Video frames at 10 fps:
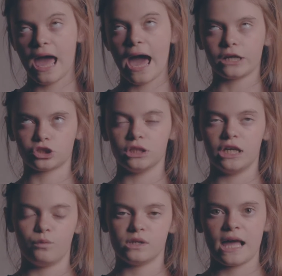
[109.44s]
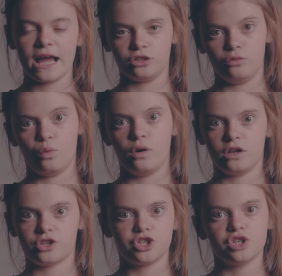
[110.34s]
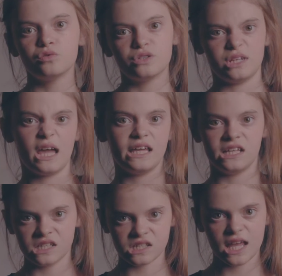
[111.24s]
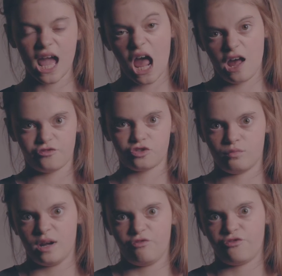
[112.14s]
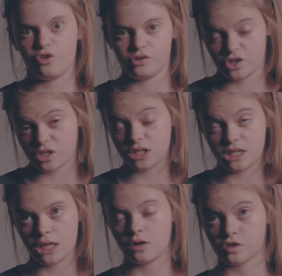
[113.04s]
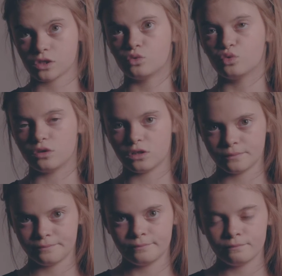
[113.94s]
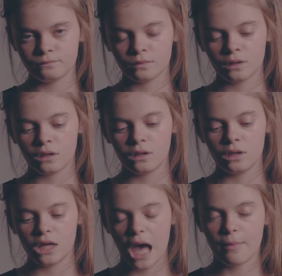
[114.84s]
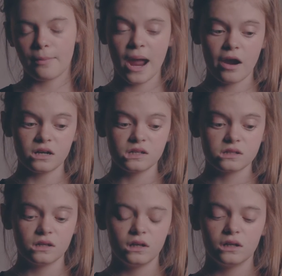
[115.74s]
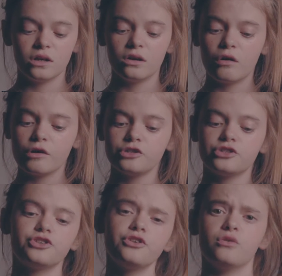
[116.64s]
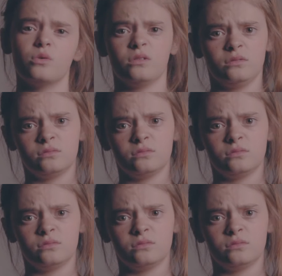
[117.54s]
Actually, it was actually what two days after my first day of school. And my parents didn't know what to do.